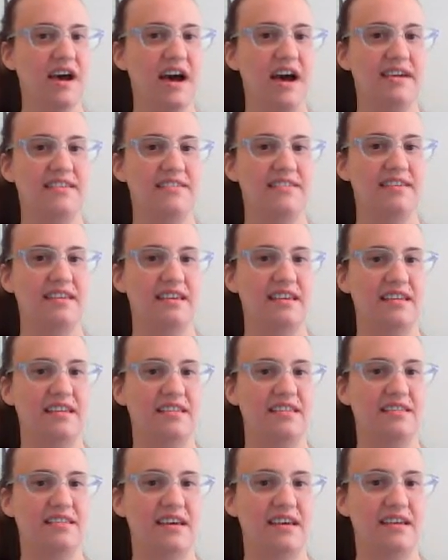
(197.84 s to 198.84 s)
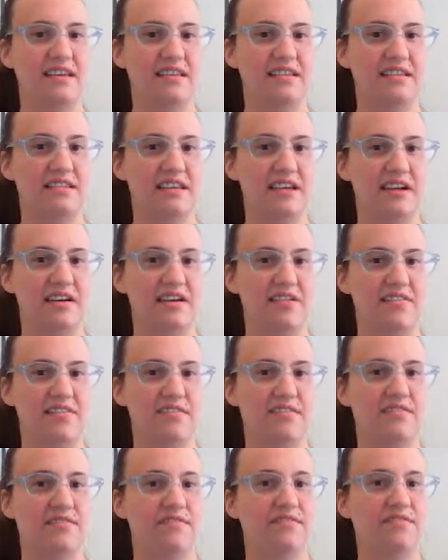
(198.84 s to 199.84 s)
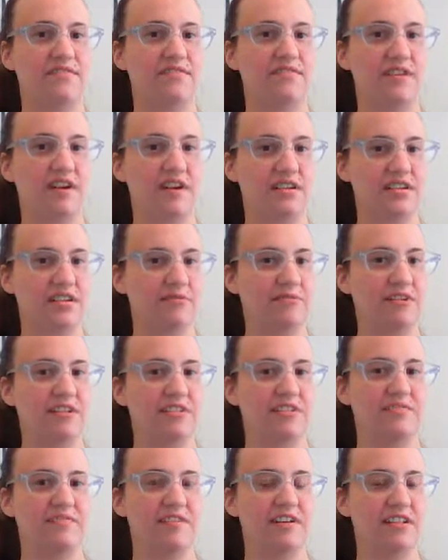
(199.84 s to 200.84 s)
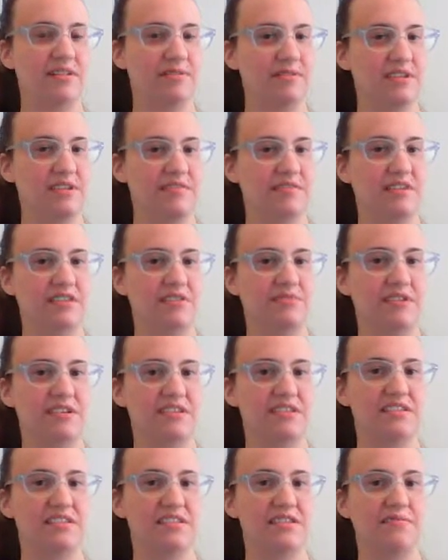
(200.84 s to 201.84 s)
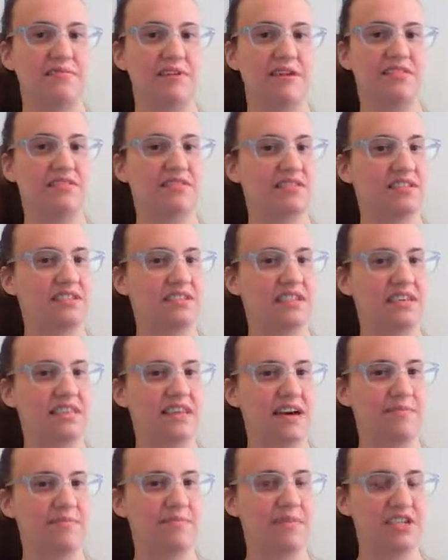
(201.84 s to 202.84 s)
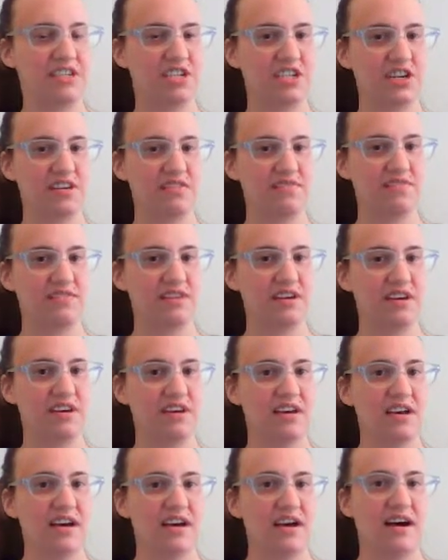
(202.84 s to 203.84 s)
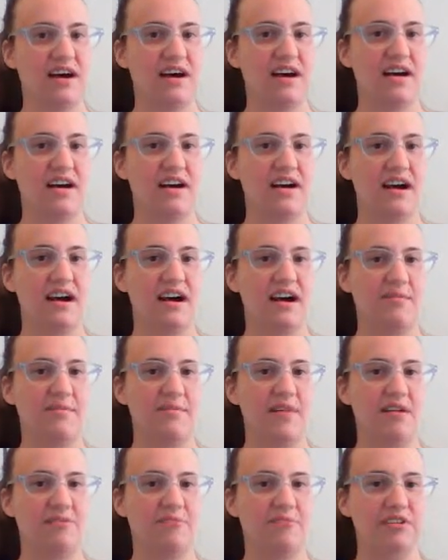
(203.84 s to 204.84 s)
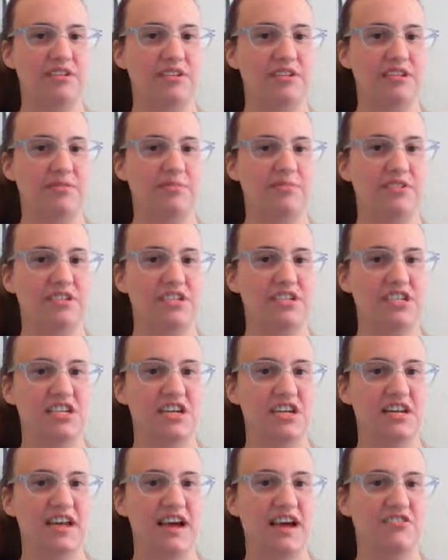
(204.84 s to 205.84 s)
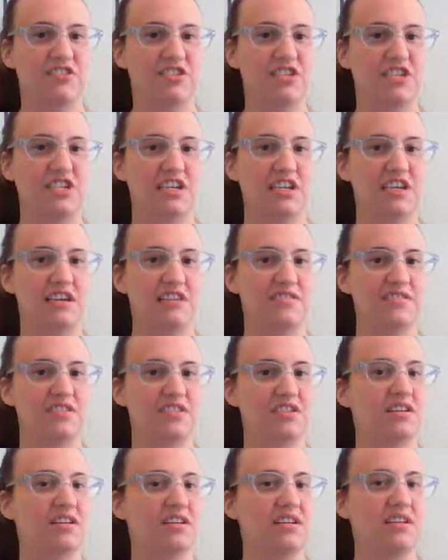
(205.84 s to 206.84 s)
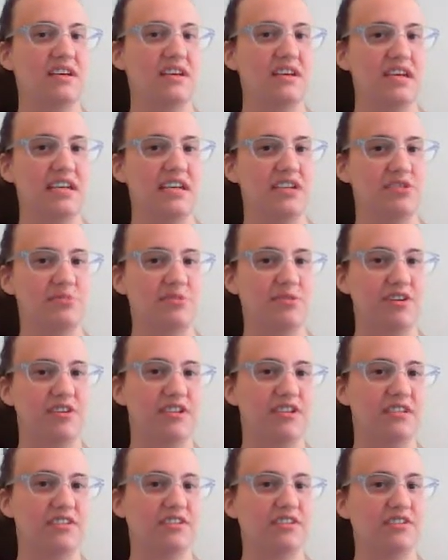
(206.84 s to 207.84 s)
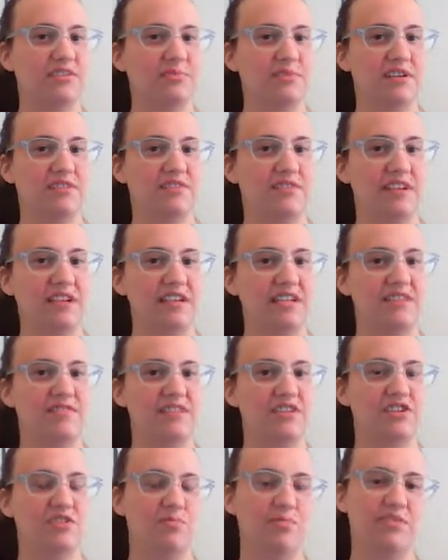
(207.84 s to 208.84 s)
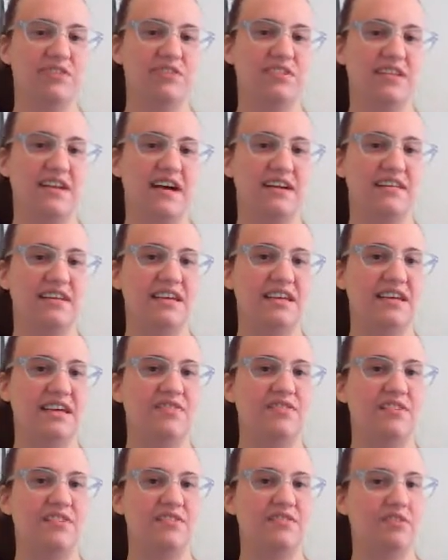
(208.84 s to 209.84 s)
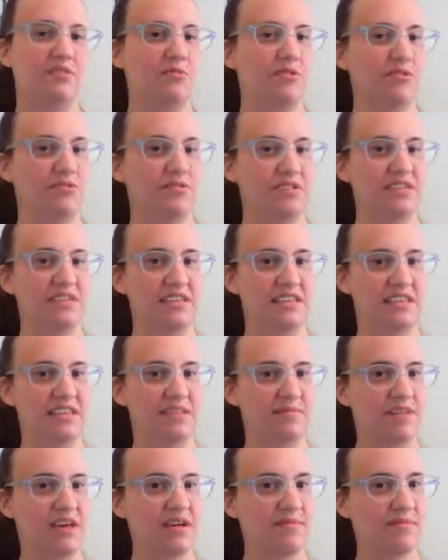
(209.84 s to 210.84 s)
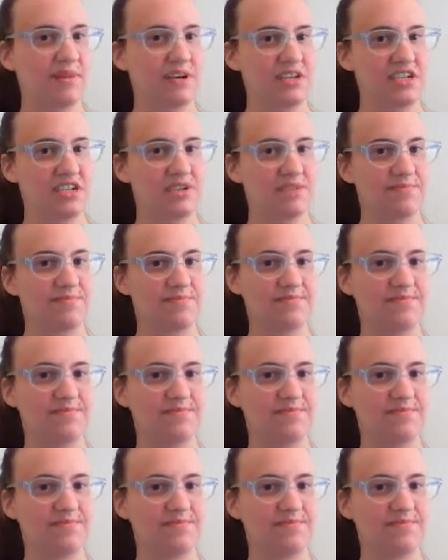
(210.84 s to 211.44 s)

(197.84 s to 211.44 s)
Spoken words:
I think that they are fairly well developed, even the ones that we don't see that much of. I really appreciate how she gives each one a little bit of an individual personality, even if you won't see them that much.